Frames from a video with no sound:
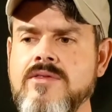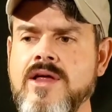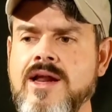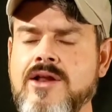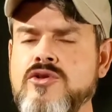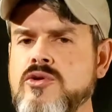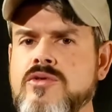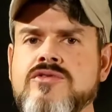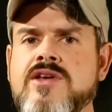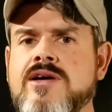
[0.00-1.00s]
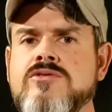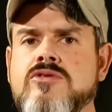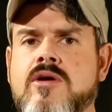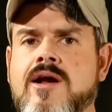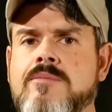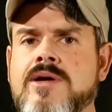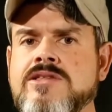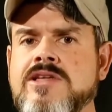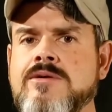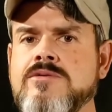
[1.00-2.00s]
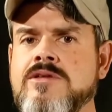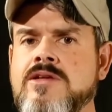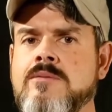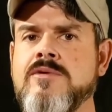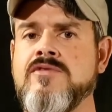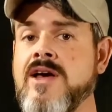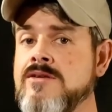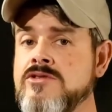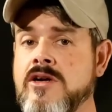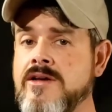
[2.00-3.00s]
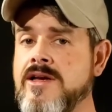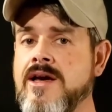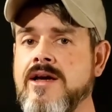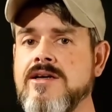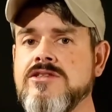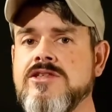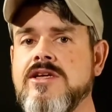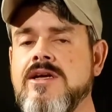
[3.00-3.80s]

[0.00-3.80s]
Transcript: that I knew the soundtrack because I, you know, I'm a fan of Johnny Cash.